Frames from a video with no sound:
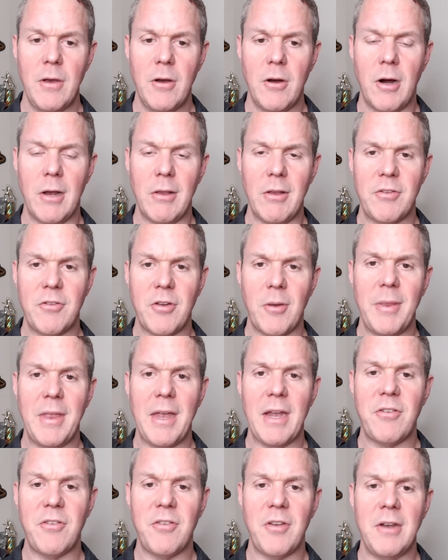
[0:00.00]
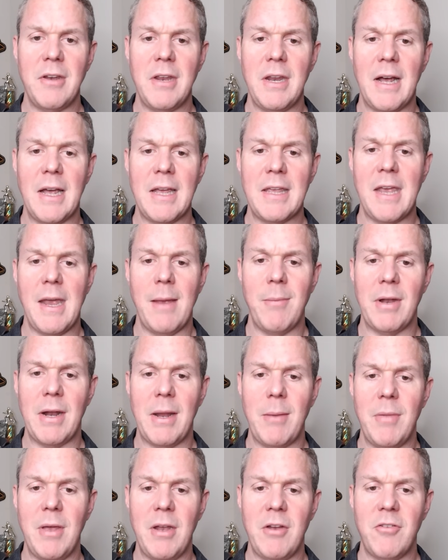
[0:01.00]
All right, let's talk about that Sunday night game that
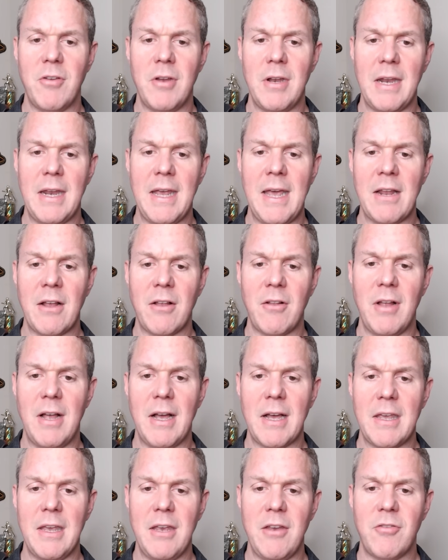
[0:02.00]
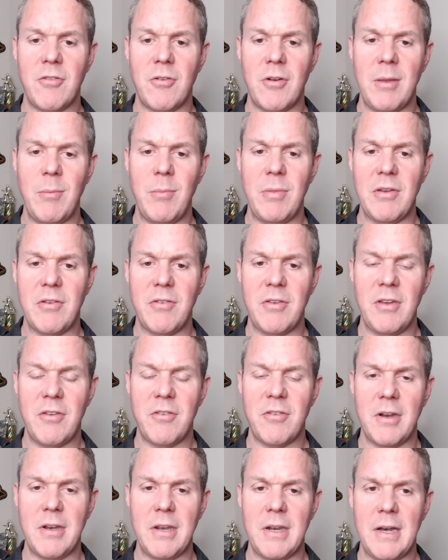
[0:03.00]
I mentioned at 8 o'clock Eastern on NBC
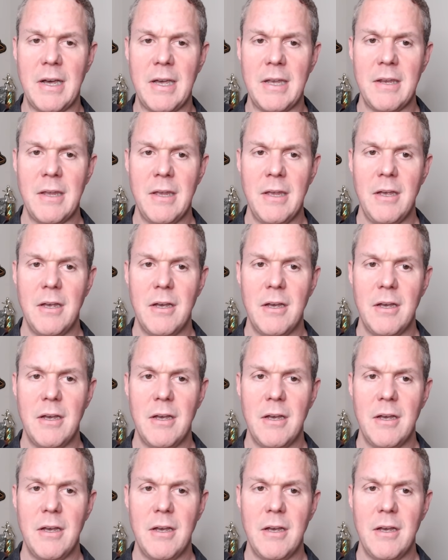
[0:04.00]
Sunday night.